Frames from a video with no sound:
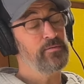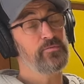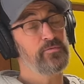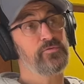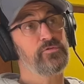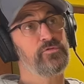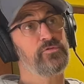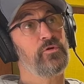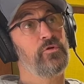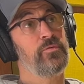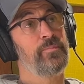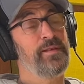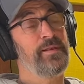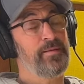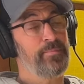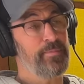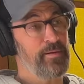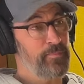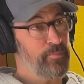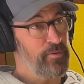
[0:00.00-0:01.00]
so many
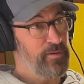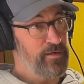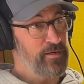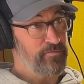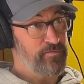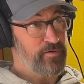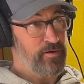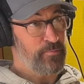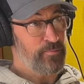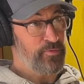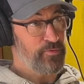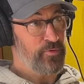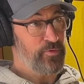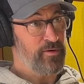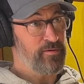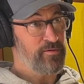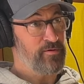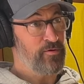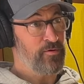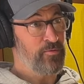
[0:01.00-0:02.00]
people that have come through our
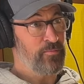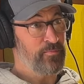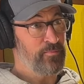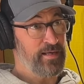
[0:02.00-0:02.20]
home.